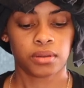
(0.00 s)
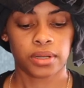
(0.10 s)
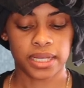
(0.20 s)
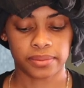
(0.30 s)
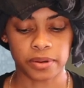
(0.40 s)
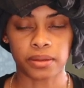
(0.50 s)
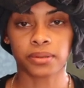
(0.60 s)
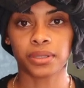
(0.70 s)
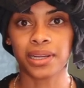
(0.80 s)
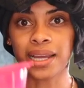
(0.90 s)
That's
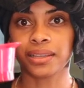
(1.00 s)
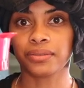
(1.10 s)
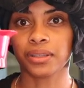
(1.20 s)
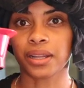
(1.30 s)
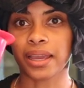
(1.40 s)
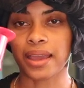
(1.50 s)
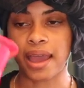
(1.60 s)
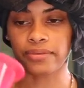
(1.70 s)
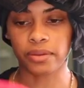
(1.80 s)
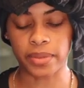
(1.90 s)
probably not even like
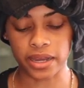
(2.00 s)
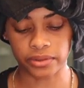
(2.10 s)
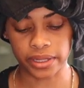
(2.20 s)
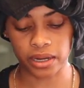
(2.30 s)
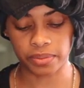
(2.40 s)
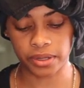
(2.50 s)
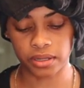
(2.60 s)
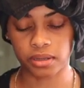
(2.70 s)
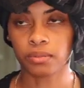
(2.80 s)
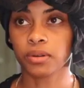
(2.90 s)
half the bottle that I put
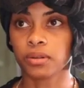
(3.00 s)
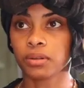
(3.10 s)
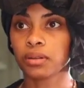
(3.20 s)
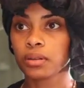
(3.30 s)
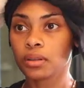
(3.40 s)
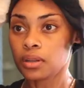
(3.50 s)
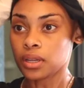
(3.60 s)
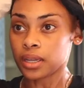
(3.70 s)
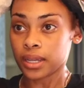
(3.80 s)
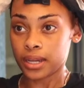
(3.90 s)
in the bowl.
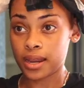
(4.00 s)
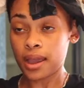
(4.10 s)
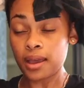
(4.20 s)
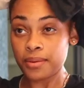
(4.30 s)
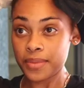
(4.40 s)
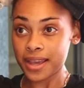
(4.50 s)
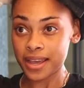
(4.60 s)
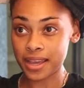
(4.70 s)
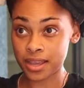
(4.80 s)
And now I'm gonna